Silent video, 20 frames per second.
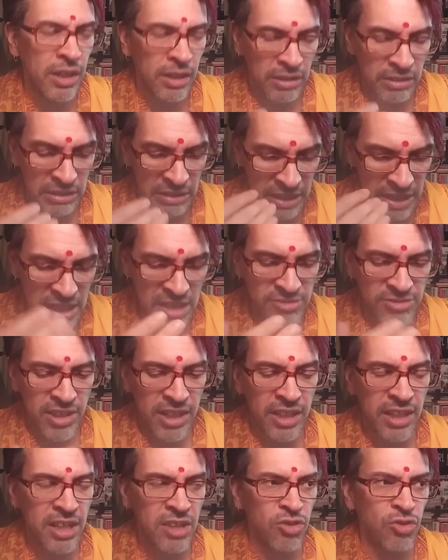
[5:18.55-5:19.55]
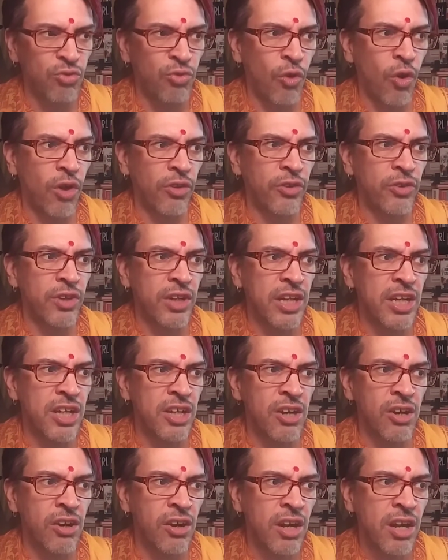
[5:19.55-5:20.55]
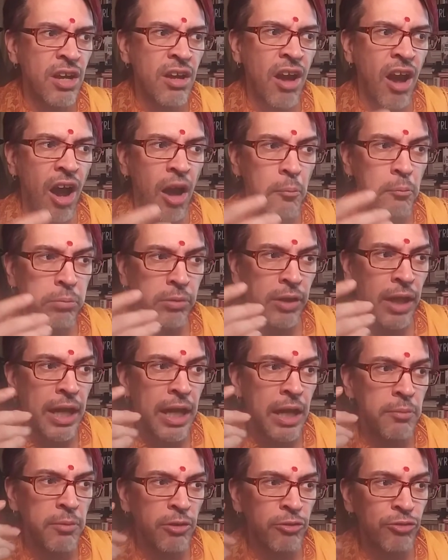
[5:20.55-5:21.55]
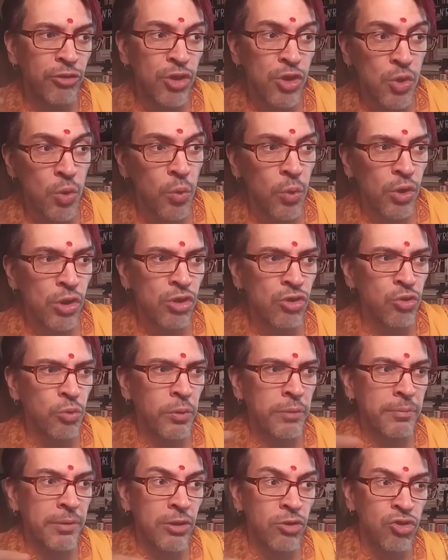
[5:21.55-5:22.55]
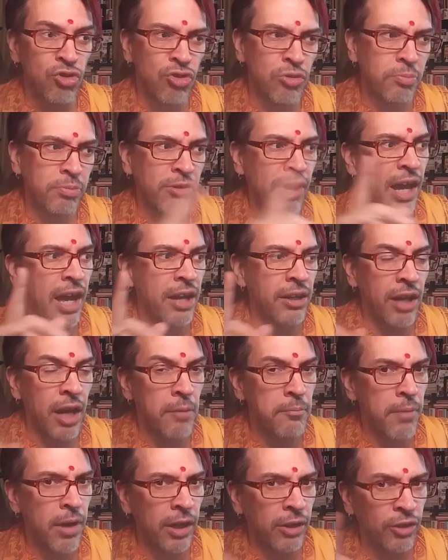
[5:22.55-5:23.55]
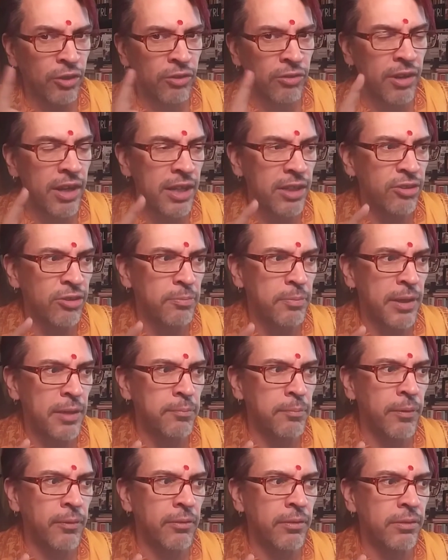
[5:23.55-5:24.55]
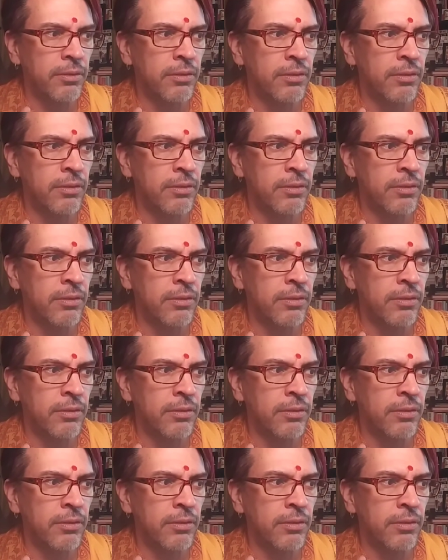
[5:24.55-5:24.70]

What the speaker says: leaving his father here, a blame of yours would be spread among great people.